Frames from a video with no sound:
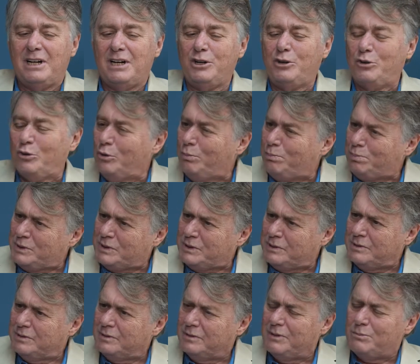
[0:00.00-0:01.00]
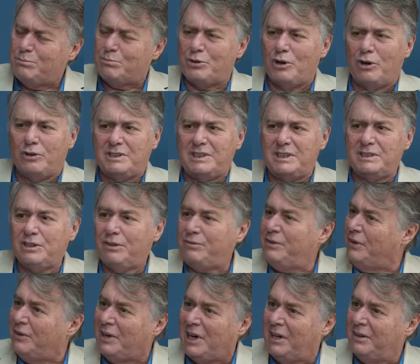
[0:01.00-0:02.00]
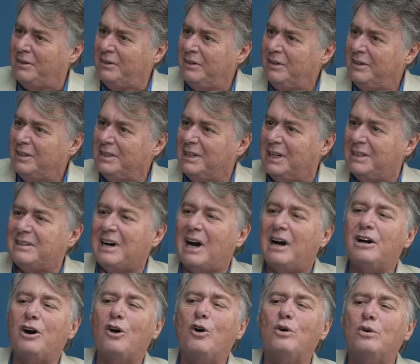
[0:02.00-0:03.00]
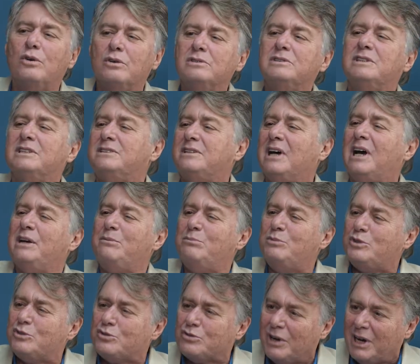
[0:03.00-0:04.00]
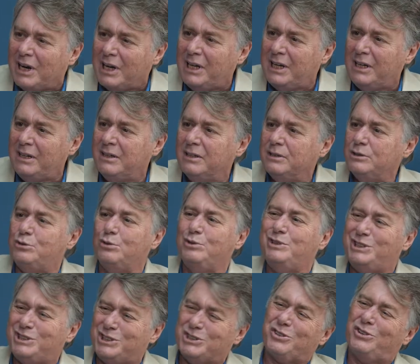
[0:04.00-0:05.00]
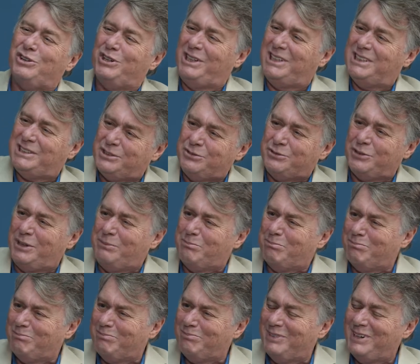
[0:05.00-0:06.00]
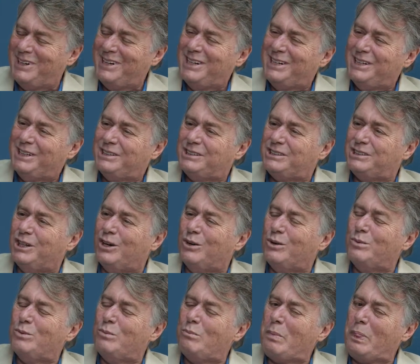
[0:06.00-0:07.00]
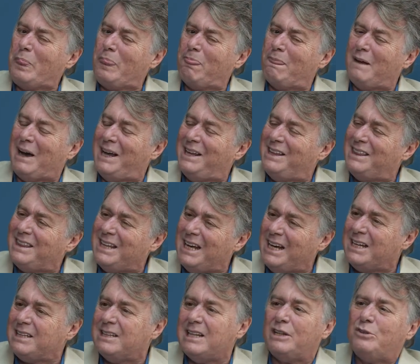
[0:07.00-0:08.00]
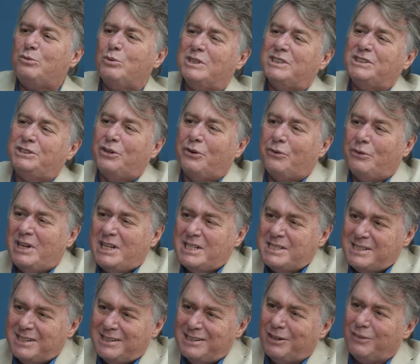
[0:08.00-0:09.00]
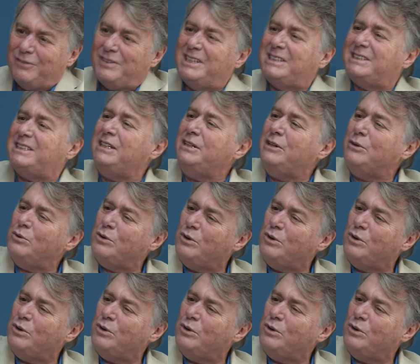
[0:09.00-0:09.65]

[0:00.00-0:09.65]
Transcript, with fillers: groups, proxies of Iran, that are all the time trying to destroy this dream. Right. So I think that was the reason of this new